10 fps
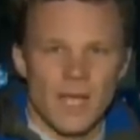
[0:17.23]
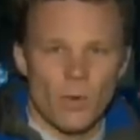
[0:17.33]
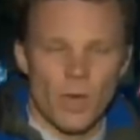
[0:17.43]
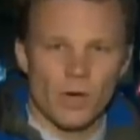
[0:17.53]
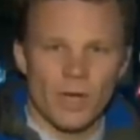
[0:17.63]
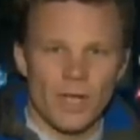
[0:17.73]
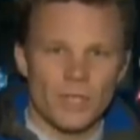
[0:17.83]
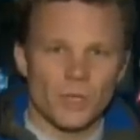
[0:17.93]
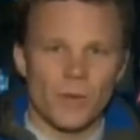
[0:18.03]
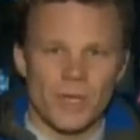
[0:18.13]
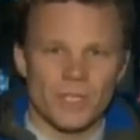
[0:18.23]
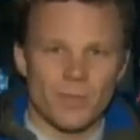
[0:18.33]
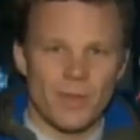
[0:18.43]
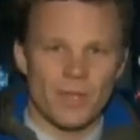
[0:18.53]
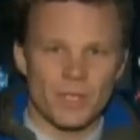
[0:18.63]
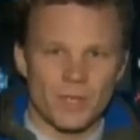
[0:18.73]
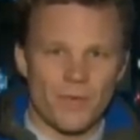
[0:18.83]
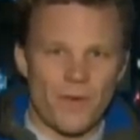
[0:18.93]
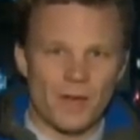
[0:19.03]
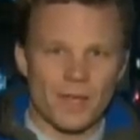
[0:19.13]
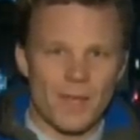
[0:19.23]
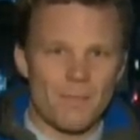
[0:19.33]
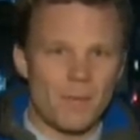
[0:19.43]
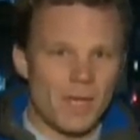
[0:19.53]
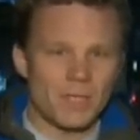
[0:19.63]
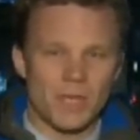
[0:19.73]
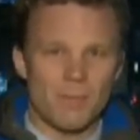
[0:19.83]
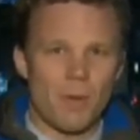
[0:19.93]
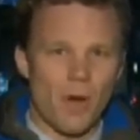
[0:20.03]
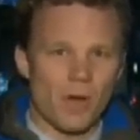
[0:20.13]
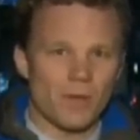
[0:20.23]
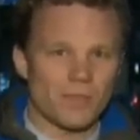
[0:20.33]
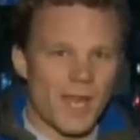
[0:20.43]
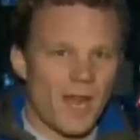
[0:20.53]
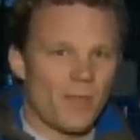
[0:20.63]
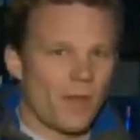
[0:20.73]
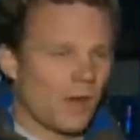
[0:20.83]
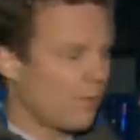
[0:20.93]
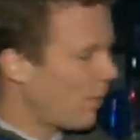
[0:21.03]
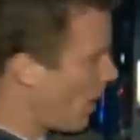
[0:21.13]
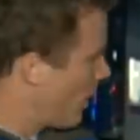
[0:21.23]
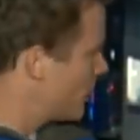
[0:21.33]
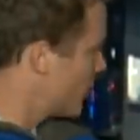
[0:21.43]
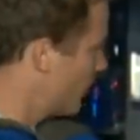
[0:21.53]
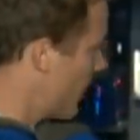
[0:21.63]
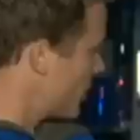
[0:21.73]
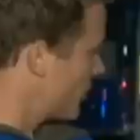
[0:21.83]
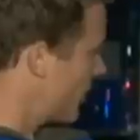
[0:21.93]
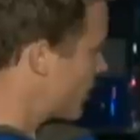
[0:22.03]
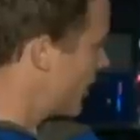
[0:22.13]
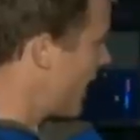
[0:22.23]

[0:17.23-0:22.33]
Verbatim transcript: Yeah, we are in Tarentum, and this is a fairly busy part of town. There are bars and restaurants on